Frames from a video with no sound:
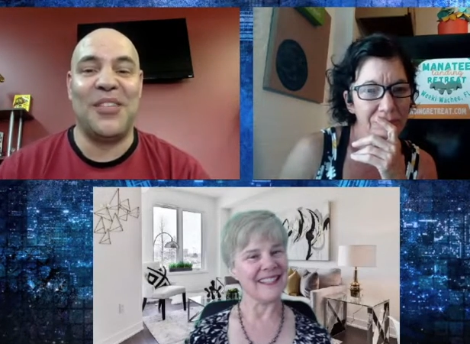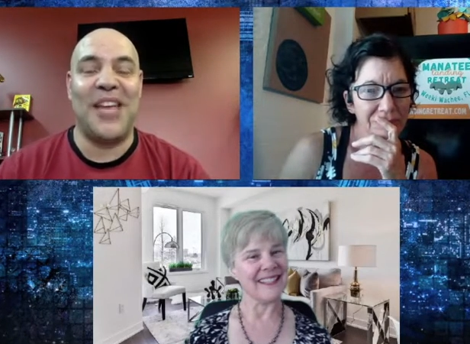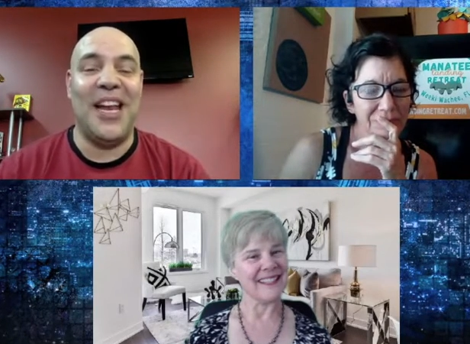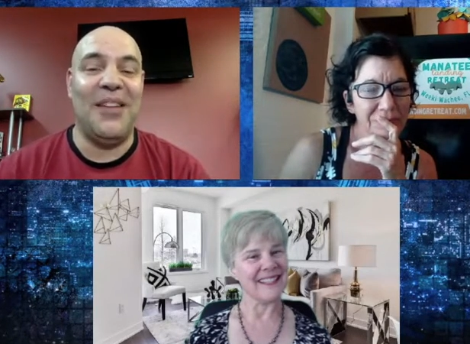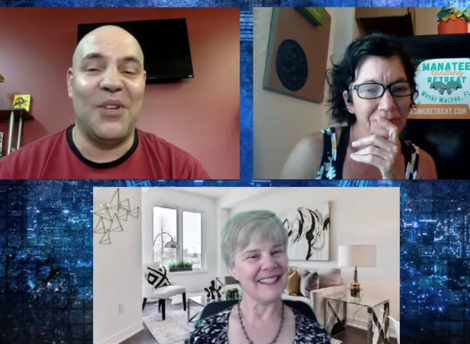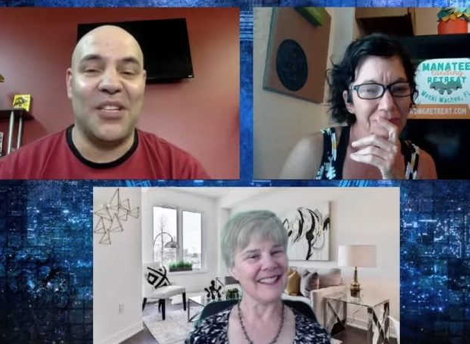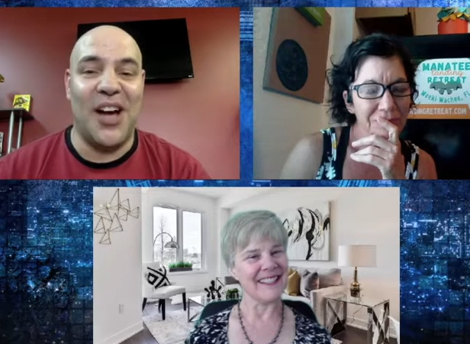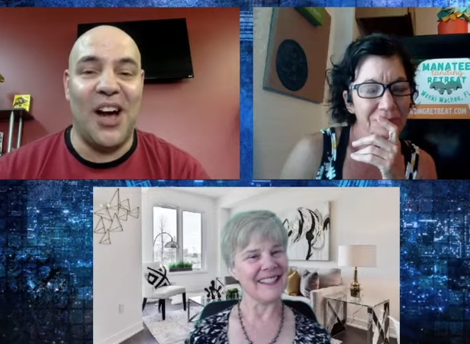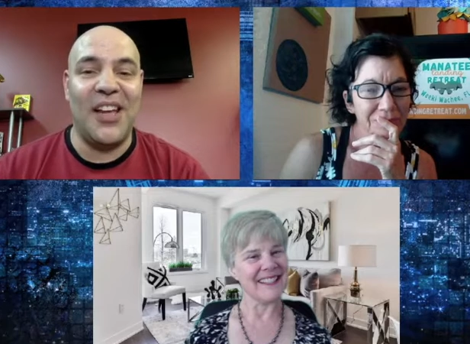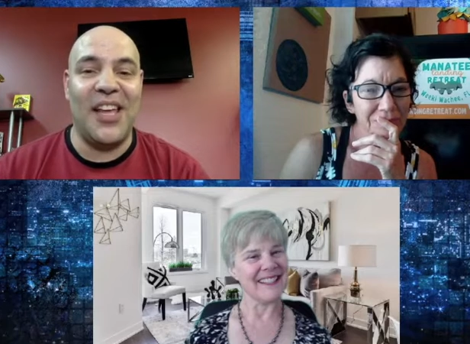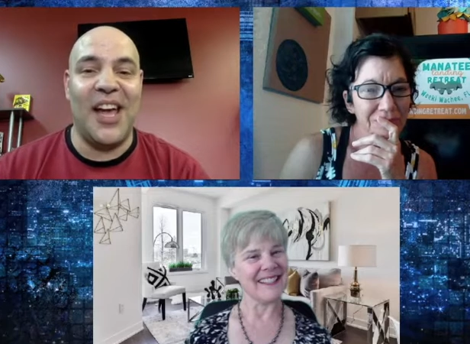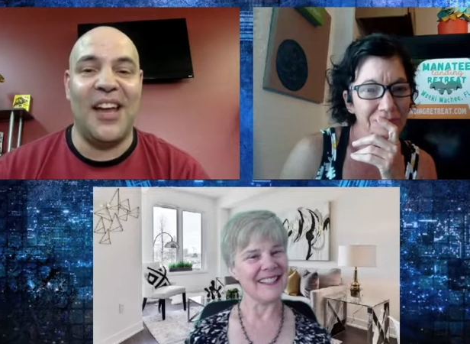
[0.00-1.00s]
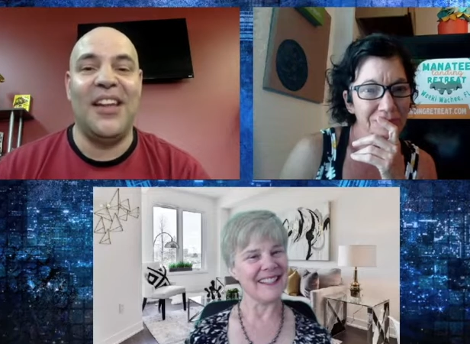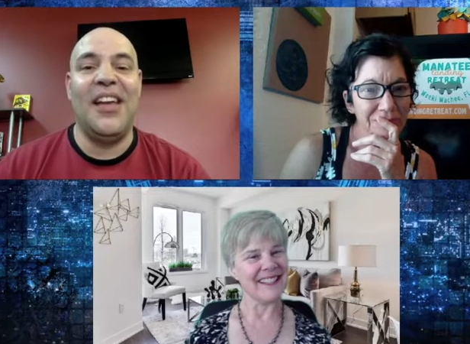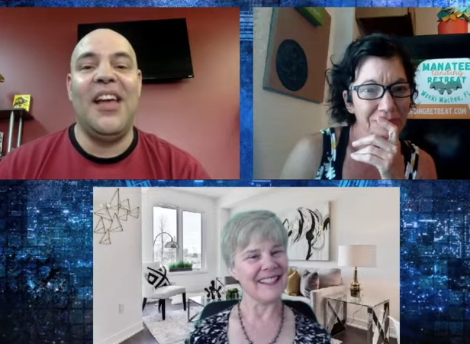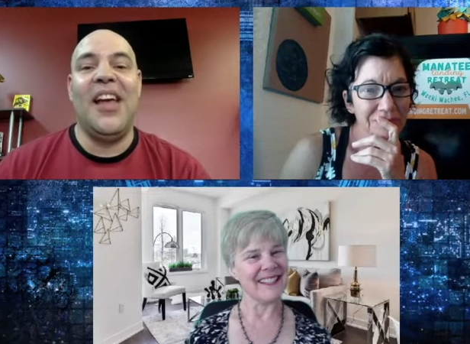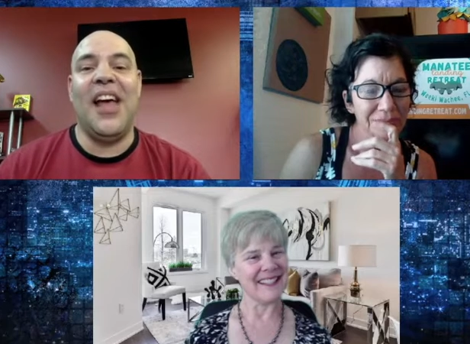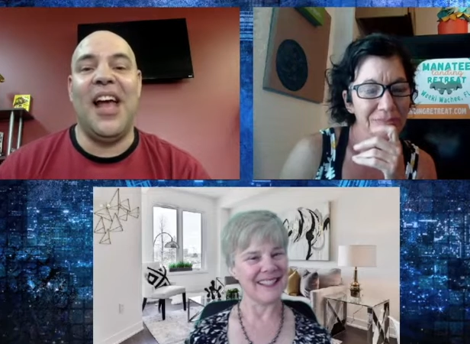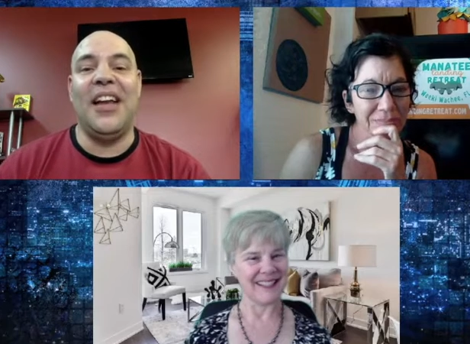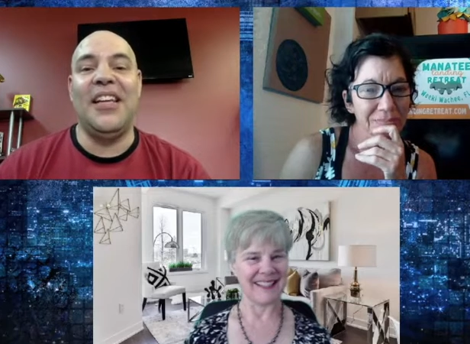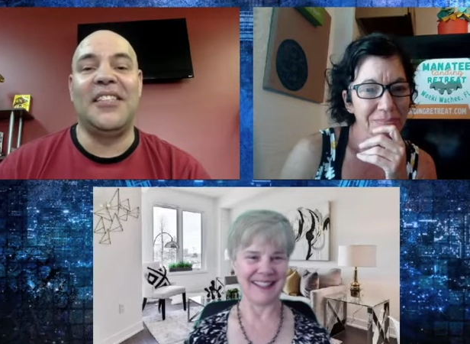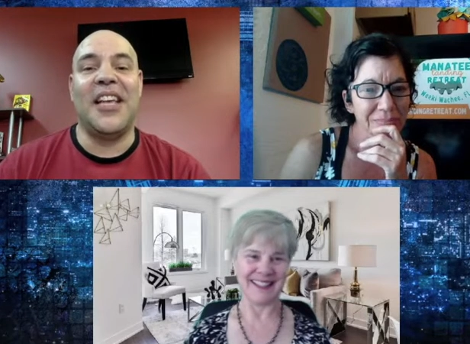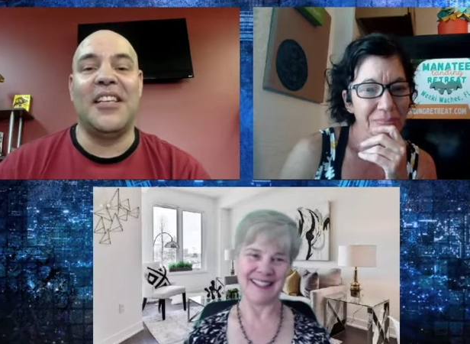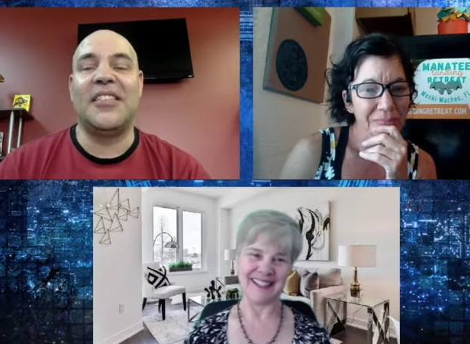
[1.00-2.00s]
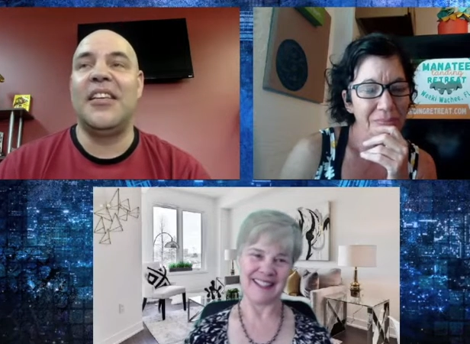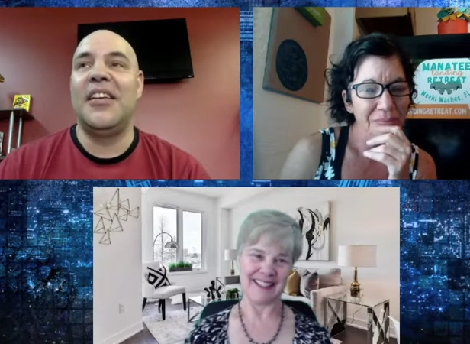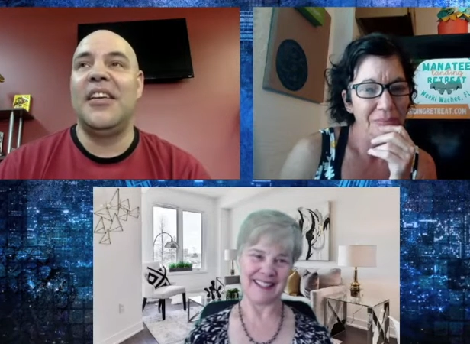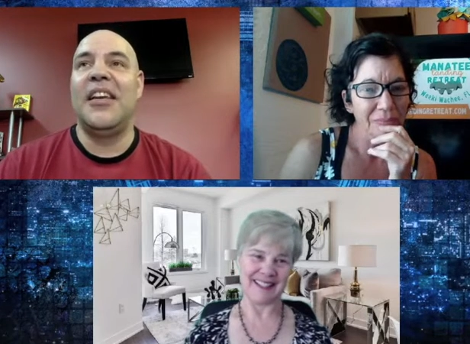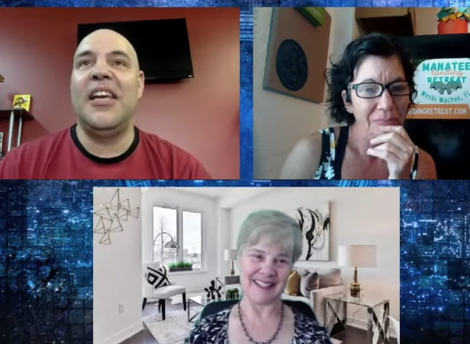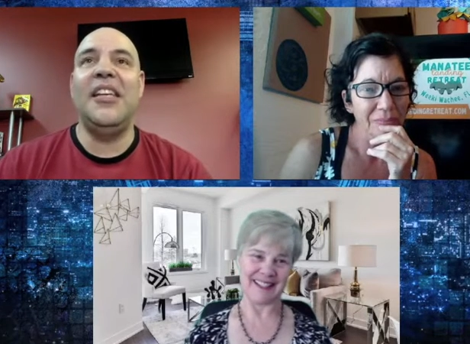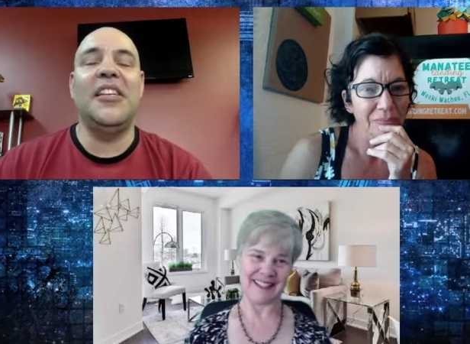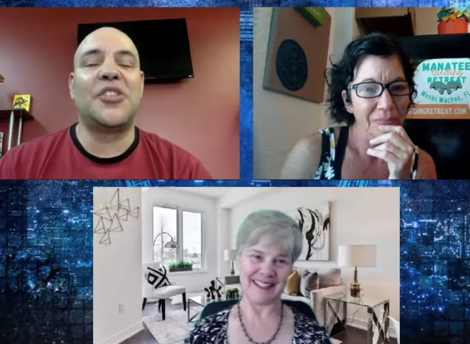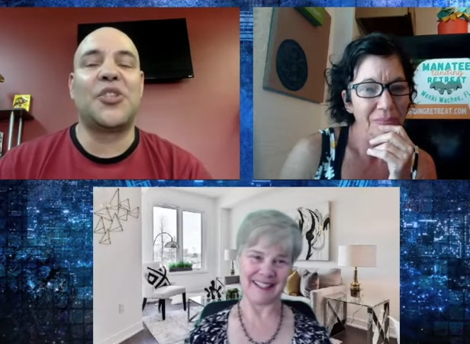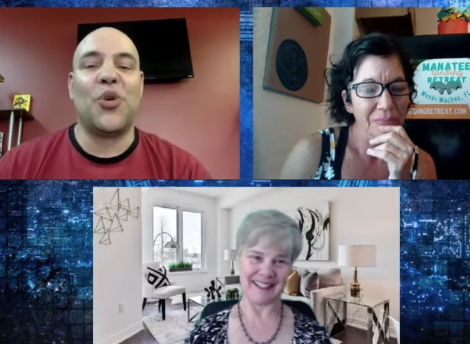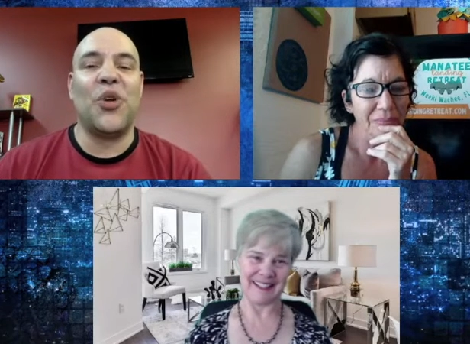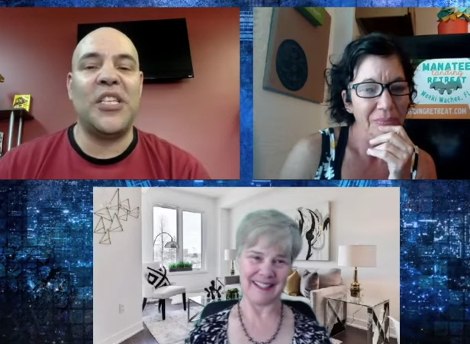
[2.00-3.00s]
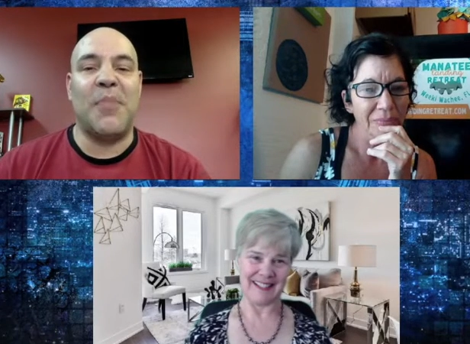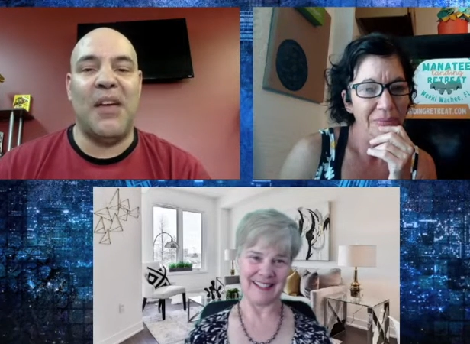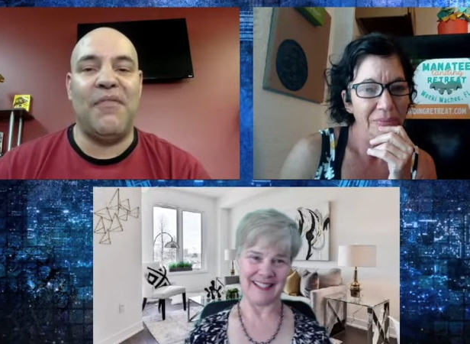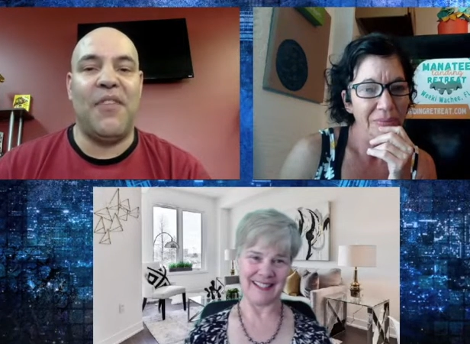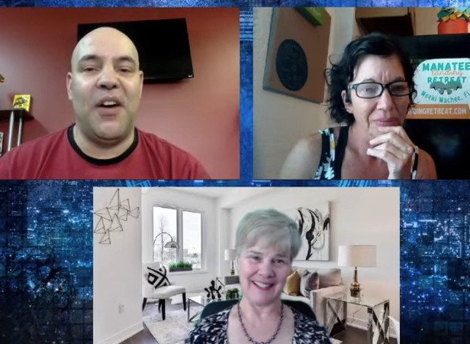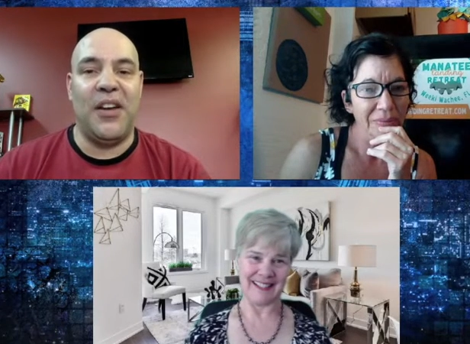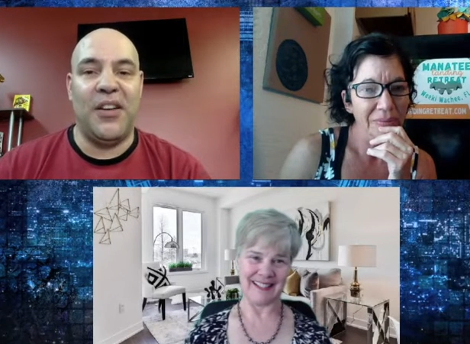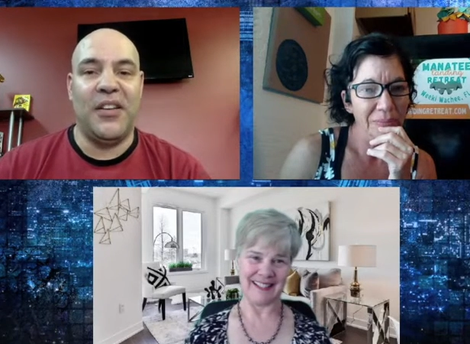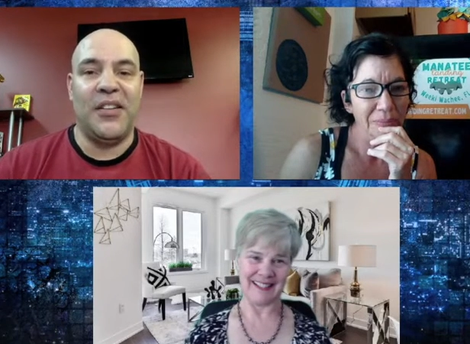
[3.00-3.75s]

Speaker 1: can't even talk yet, and he says he destroys my fun.